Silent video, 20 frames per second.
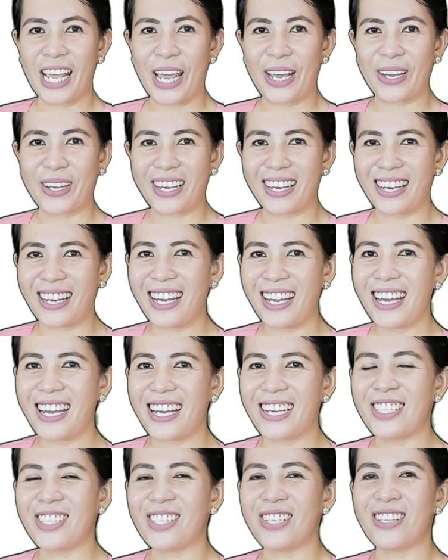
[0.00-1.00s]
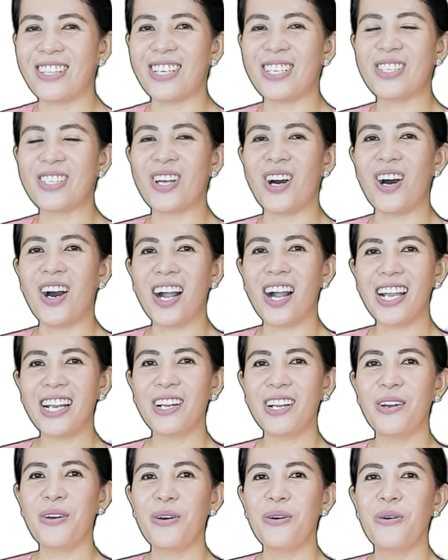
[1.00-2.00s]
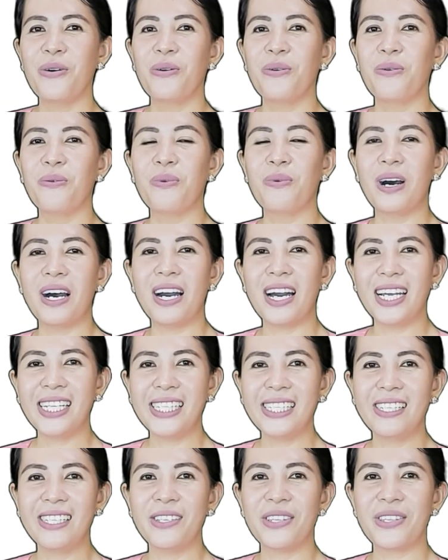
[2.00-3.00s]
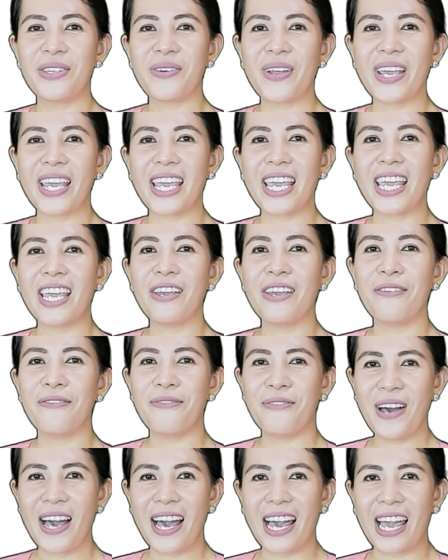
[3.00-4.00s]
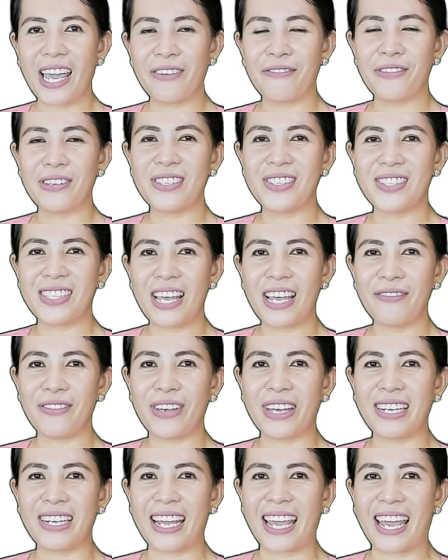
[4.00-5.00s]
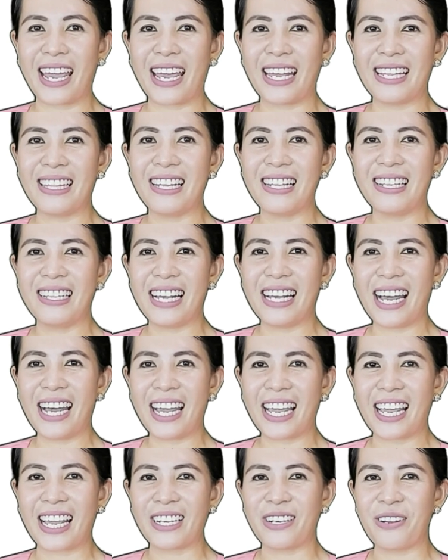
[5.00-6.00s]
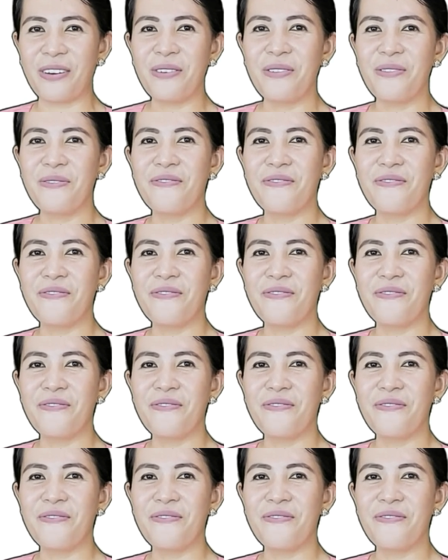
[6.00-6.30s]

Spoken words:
Okay, so these are 1, 3, 5, 7, and 9.